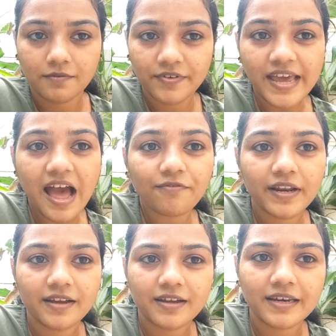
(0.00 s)
we have
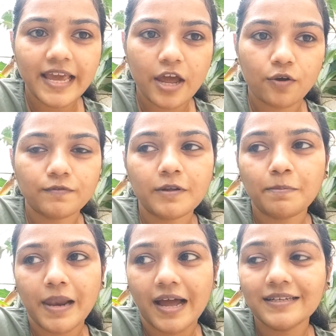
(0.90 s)
taken care of the
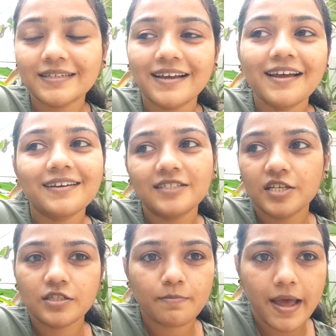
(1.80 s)
plant
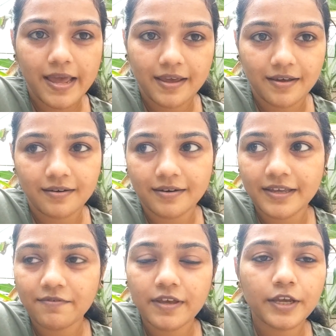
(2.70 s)
just by
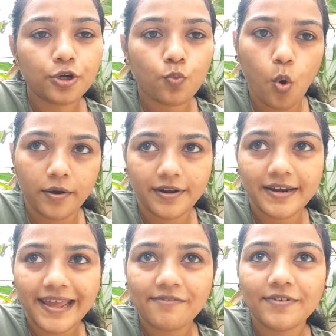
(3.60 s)
giving it water
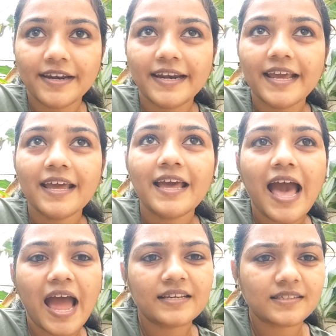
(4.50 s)
every day,
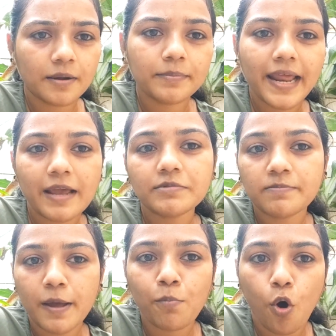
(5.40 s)
and sometimes
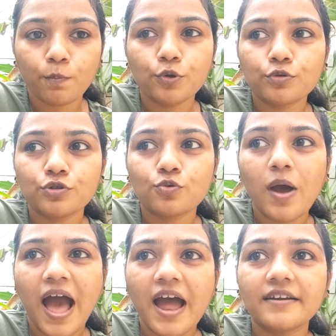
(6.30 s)
my mom used to
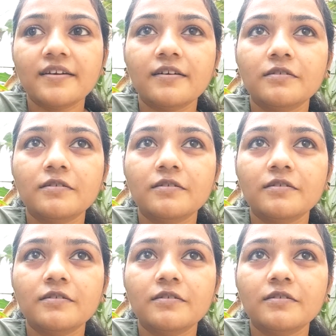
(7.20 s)
add